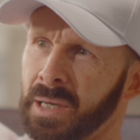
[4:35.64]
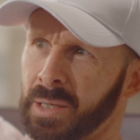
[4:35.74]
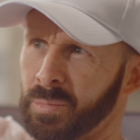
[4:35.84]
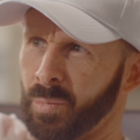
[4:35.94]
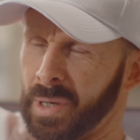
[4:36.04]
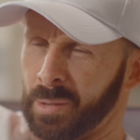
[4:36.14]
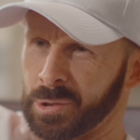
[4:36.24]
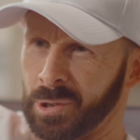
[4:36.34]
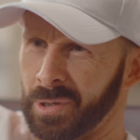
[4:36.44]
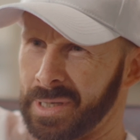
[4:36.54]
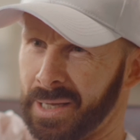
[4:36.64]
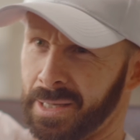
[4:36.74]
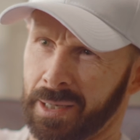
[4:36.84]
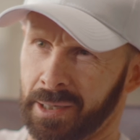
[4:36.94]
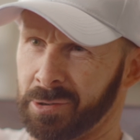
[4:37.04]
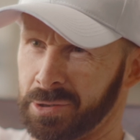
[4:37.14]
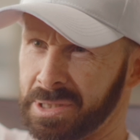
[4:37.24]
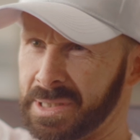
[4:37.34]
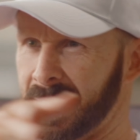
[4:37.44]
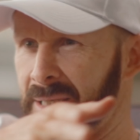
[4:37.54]
And when I was looking at it, I could
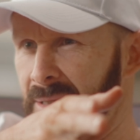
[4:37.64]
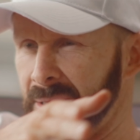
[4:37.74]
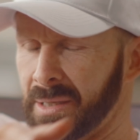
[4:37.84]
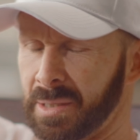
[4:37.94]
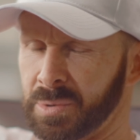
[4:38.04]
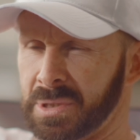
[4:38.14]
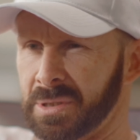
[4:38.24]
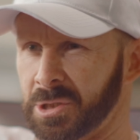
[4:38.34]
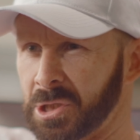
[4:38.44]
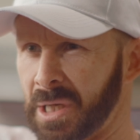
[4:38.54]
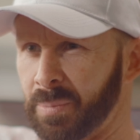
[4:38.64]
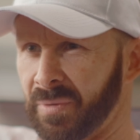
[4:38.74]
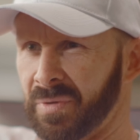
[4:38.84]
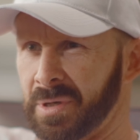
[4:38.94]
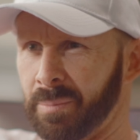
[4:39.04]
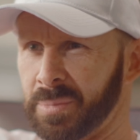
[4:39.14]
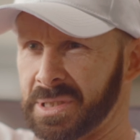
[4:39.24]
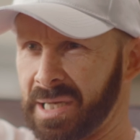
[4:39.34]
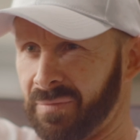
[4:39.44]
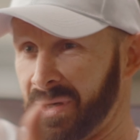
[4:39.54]
see that it was in the shape of the number
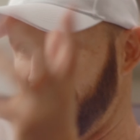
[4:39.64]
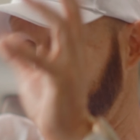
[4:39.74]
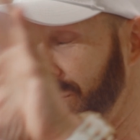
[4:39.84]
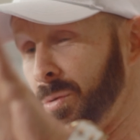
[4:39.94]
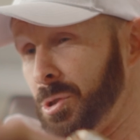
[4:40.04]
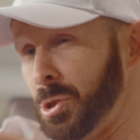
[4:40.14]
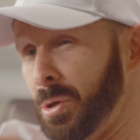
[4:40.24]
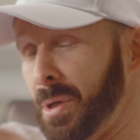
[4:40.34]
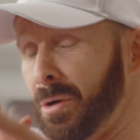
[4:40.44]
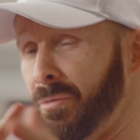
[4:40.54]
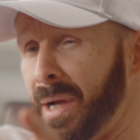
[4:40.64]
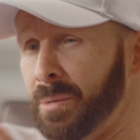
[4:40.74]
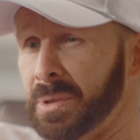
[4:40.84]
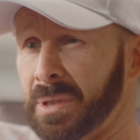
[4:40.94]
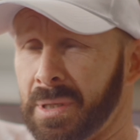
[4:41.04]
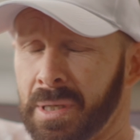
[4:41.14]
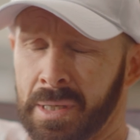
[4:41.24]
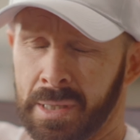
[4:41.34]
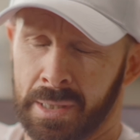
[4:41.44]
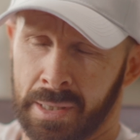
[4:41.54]
seven if you turn it around and
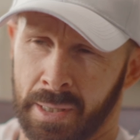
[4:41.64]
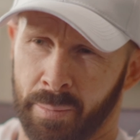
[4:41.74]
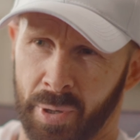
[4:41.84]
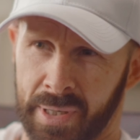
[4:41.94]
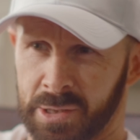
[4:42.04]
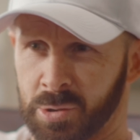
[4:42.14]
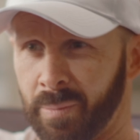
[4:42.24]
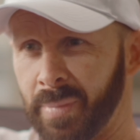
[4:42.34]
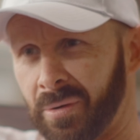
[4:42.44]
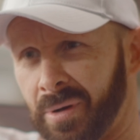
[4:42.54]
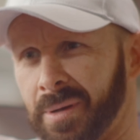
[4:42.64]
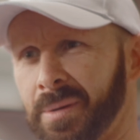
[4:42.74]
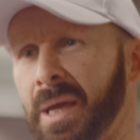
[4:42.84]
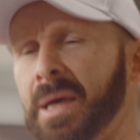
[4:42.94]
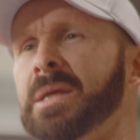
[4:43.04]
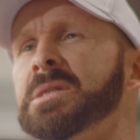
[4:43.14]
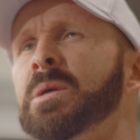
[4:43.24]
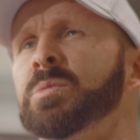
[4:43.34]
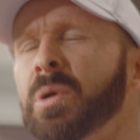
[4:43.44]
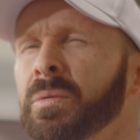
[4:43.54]
put it into a mirror. And as
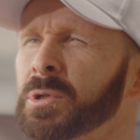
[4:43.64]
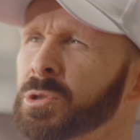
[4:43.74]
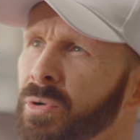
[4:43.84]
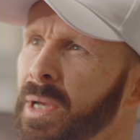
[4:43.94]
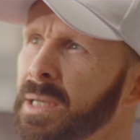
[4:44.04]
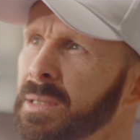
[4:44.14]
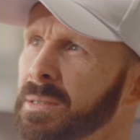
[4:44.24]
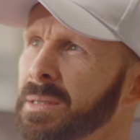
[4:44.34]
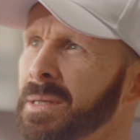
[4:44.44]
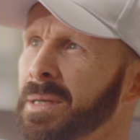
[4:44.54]
I was on the train,